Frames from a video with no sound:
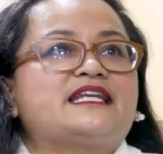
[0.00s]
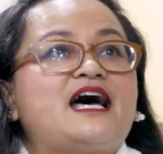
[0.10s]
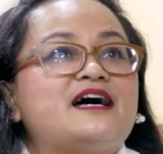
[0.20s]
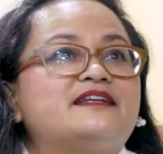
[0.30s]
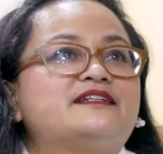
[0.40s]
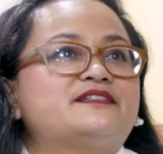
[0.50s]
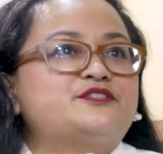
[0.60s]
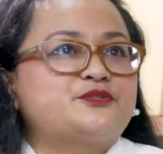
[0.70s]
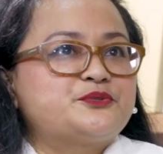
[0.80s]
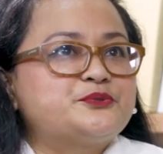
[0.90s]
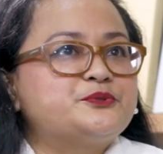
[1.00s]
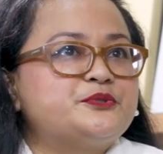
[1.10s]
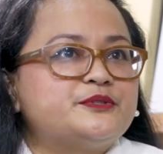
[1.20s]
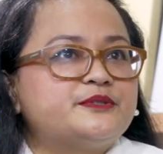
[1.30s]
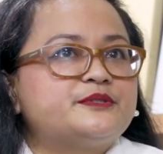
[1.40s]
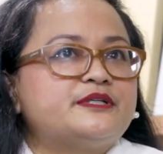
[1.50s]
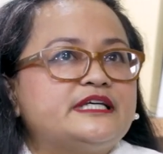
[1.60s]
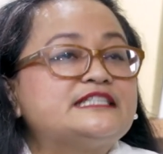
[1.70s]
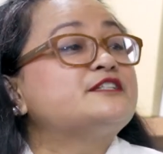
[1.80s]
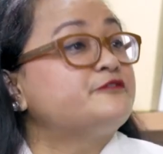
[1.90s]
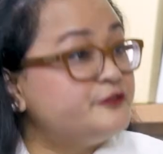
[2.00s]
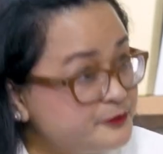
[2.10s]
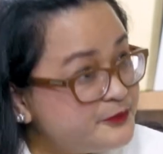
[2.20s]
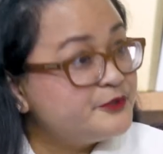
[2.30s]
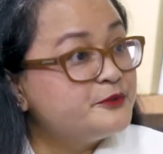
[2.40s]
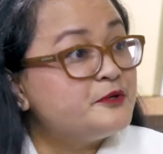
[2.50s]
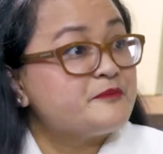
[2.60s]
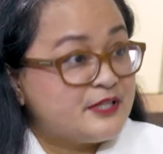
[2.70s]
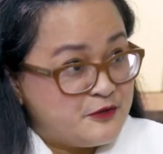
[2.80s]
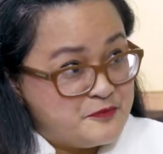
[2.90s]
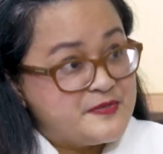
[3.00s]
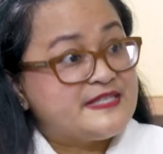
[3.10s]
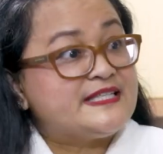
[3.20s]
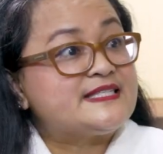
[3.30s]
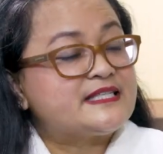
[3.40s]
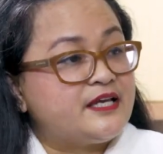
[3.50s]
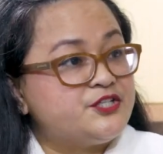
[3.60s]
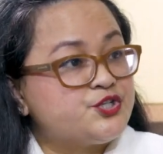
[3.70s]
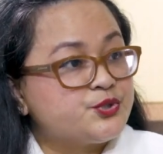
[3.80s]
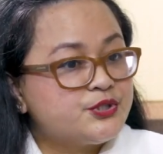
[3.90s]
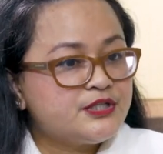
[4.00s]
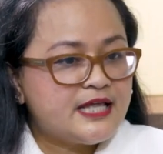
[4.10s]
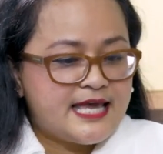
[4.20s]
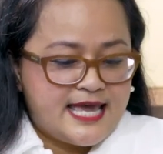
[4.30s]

an honor to interview you amid your busy schedule.